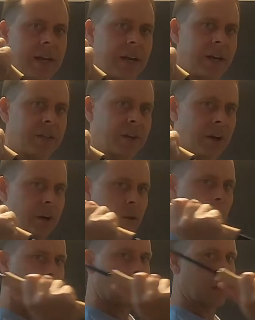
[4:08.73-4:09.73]
As you go
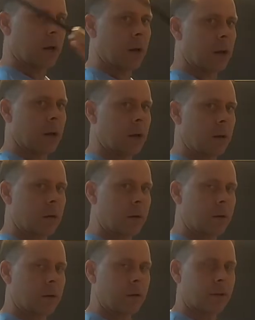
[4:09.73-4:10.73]
longer,
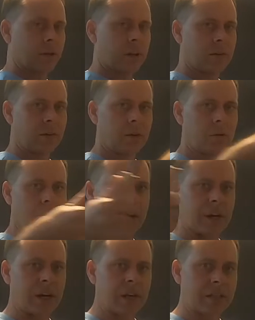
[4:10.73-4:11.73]
you'll have a longer
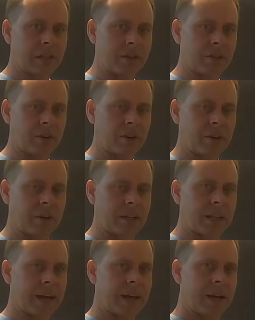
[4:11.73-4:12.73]
casting stroke
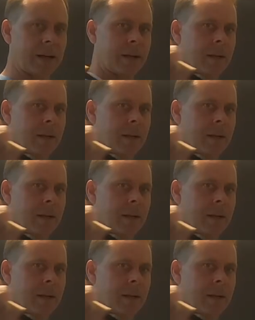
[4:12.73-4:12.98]
like that.